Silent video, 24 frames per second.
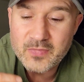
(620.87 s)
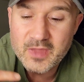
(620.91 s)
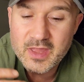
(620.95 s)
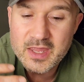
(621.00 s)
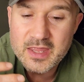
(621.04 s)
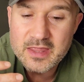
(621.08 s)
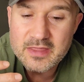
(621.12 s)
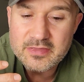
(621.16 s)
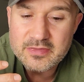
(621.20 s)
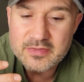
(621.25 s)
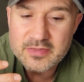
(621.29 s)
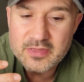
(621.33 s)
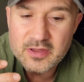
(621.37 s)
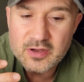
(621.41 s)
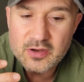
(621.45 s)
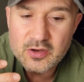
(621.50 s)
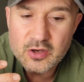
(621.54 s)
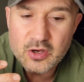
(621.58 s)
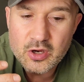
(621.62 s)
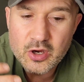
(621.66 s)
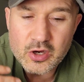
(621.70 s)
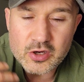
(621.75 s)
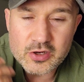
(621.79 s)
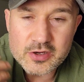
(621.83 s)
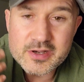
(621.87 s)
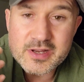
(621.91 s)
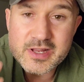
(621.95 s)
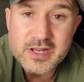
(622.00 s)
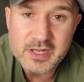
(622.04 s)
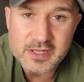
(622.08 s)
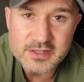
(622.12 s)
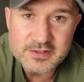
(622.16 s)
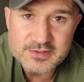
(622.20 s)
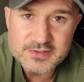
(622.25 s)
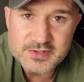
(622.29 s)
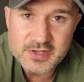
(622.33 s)
and they're
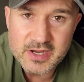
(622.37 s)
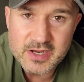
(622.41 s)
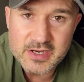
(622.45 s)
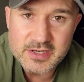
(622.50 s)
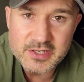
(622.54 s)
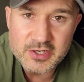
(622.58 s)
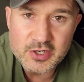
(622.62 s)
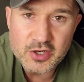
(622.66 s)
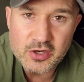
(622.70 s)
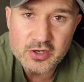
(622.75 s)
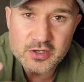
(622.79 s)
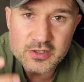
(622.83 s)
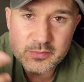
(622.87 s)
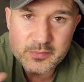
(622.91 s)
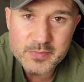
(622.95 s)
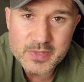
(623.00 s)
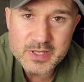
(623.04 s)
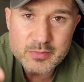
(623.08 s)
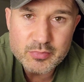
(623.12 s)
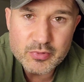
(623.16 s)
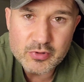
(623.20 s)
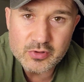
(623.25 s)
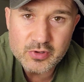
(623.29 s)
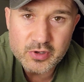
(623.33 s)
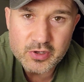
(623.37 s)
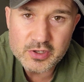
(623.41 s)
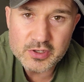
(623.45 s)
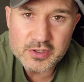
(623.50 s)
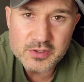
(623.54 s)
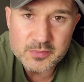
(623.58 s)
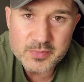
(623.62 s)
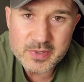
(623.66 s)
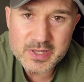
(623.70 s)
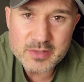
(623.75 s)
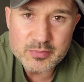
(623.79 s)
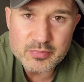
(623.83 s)
hurting inside, and hurt people
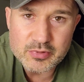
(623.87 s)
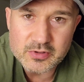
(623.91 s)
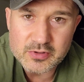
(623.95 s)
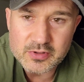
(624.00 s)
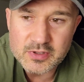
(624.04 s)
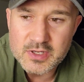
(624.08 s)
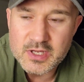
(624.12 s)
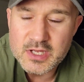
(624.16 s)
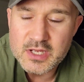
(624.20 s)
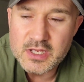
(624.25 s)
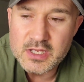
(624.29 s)
hurt people.